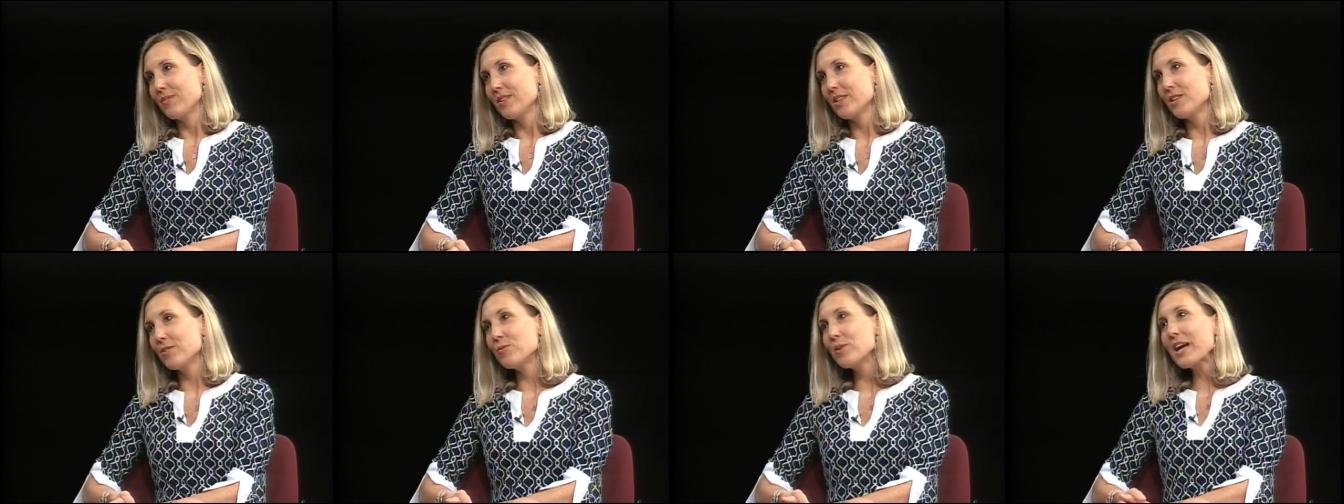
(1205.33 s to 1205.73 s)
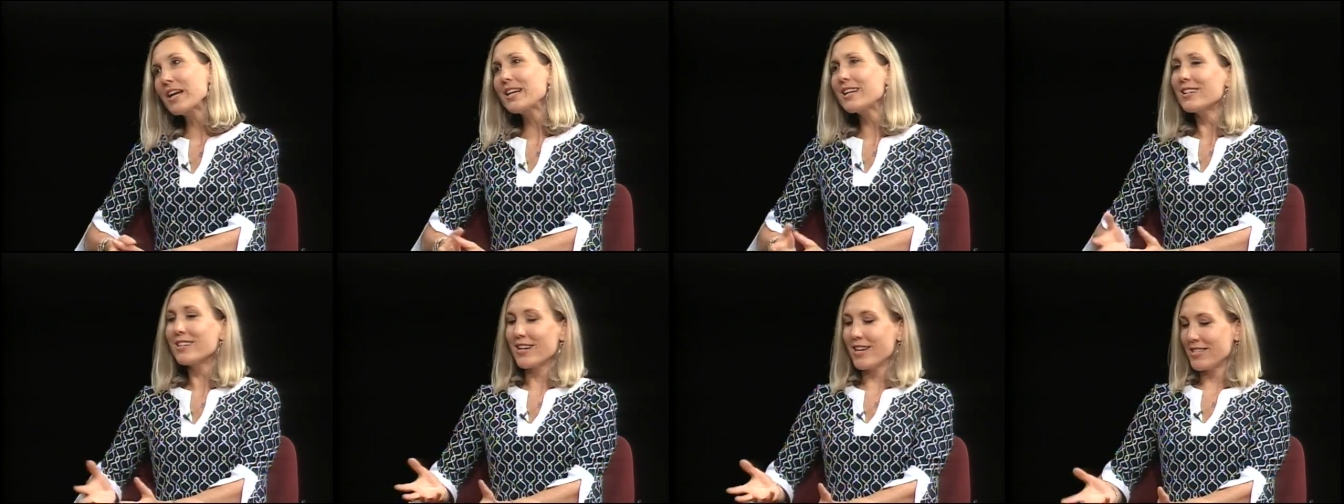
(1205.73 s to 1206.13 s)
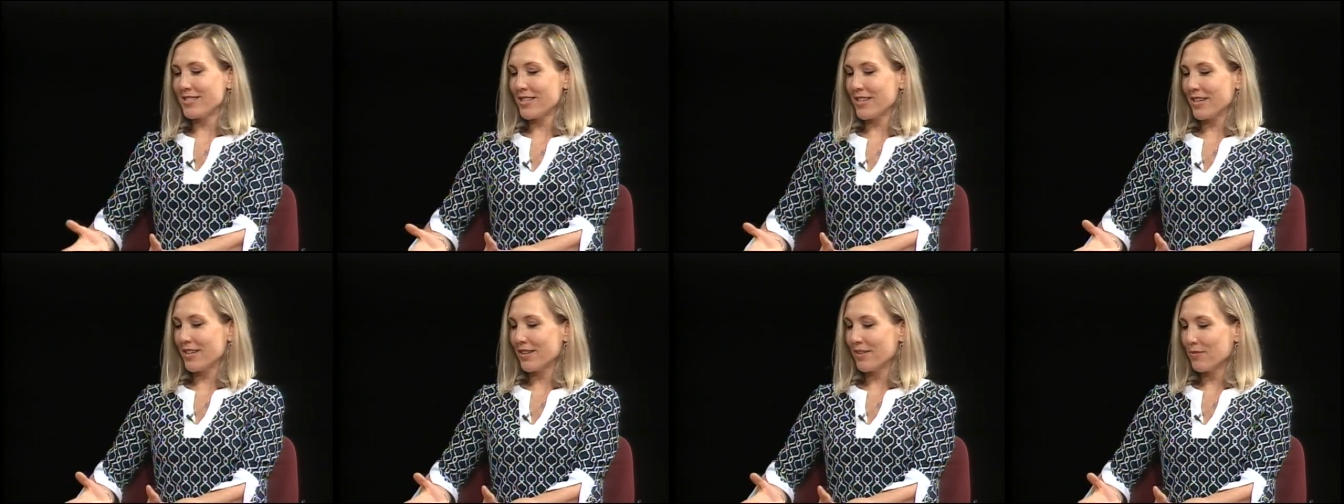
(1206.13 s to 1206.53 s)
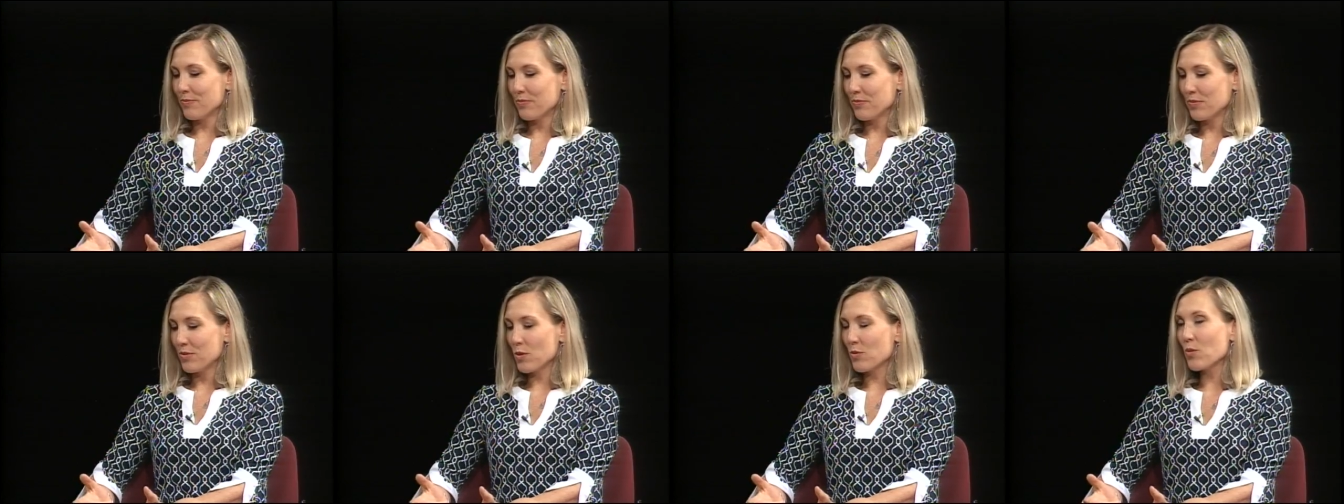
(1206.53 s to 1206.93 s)
They're recognizing
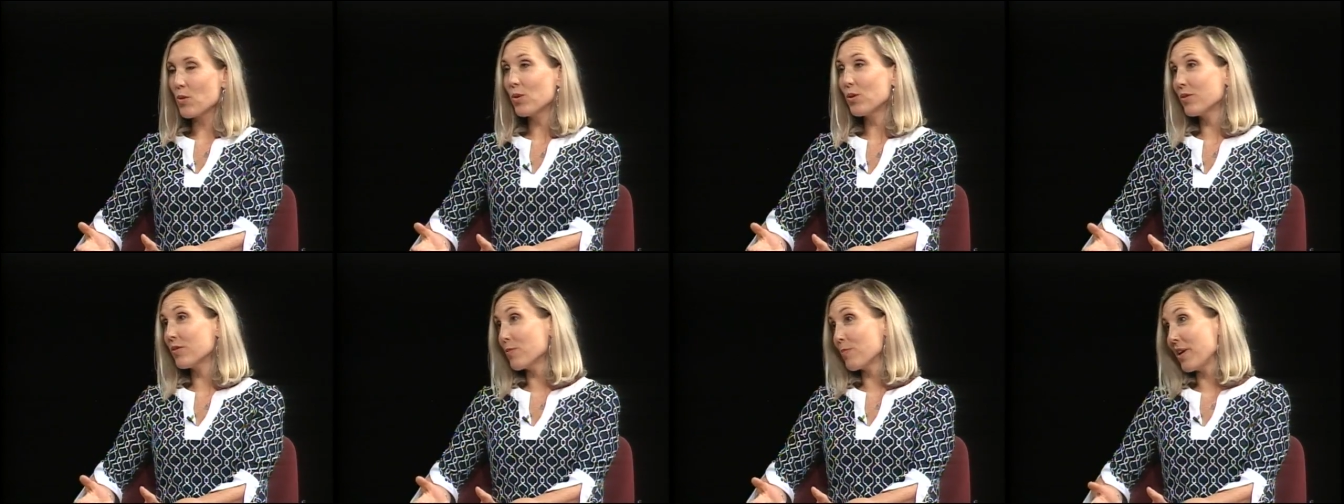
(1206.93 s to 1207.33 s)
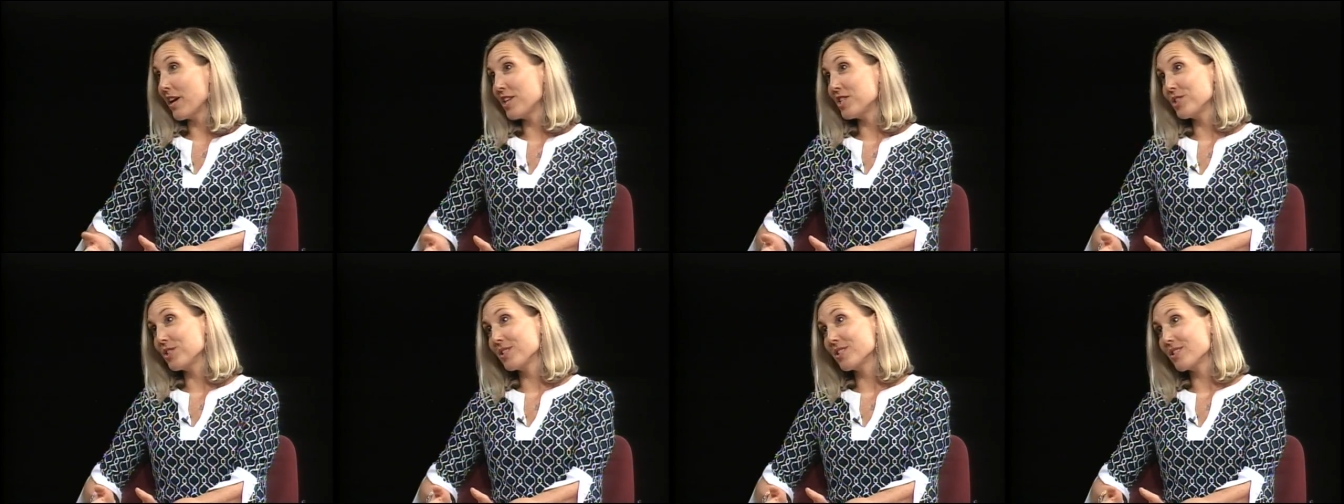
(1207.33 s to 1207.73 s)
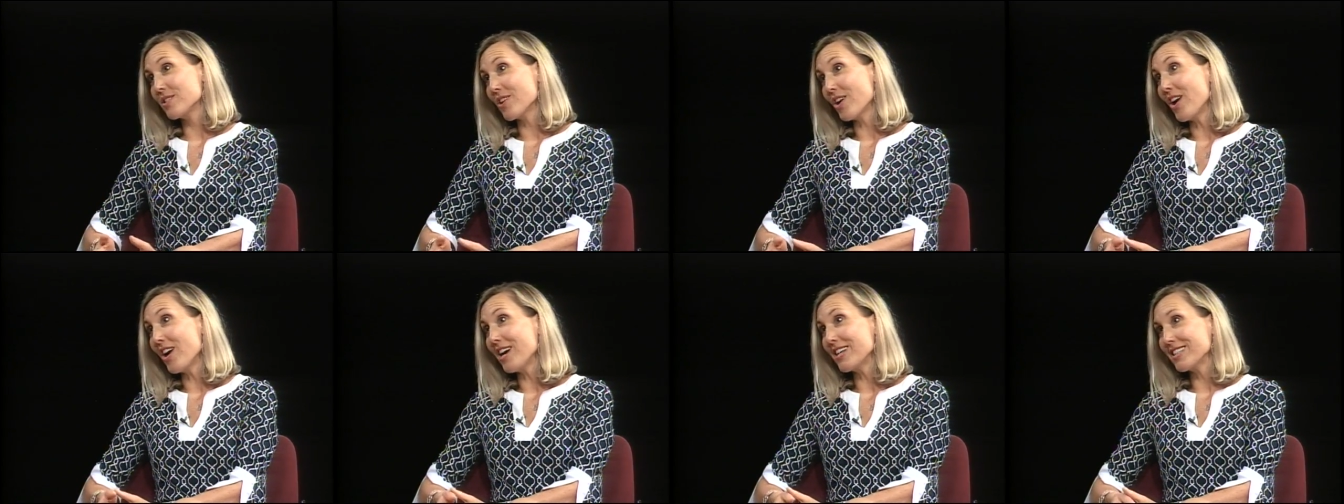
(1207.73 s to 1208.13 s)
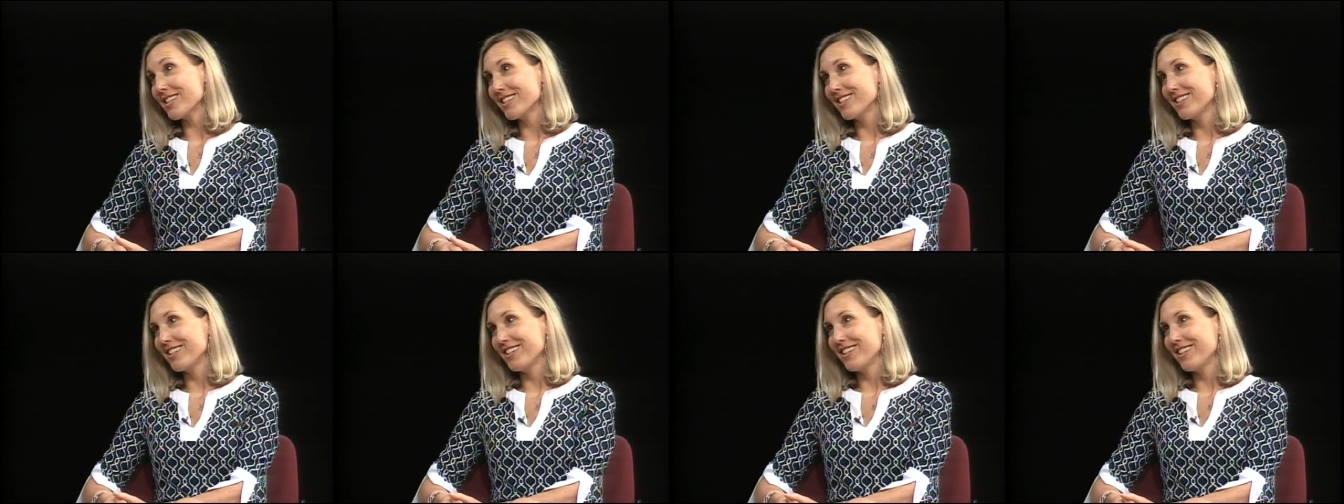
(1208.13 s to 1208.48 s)
the role of a patient's thought